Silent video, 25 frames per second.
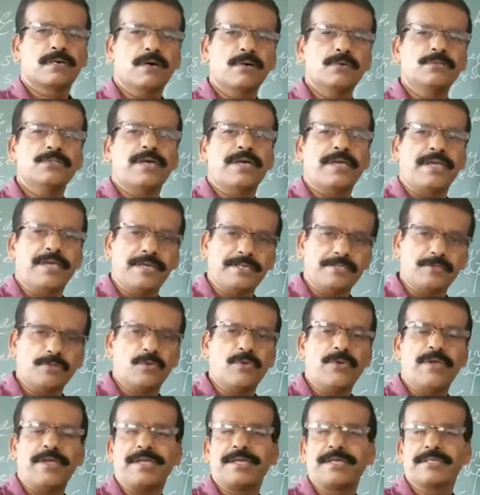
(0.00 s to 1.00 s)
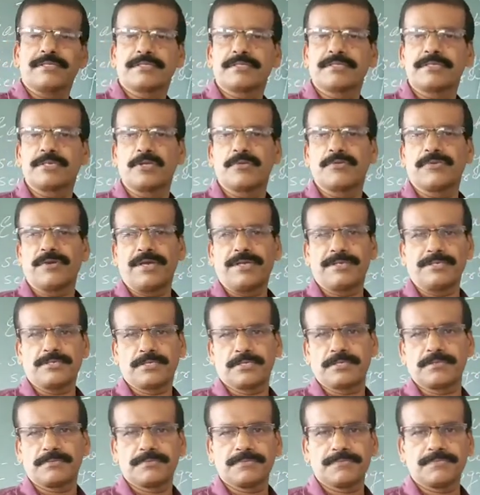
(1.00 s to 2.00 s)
How the earthquake is defined?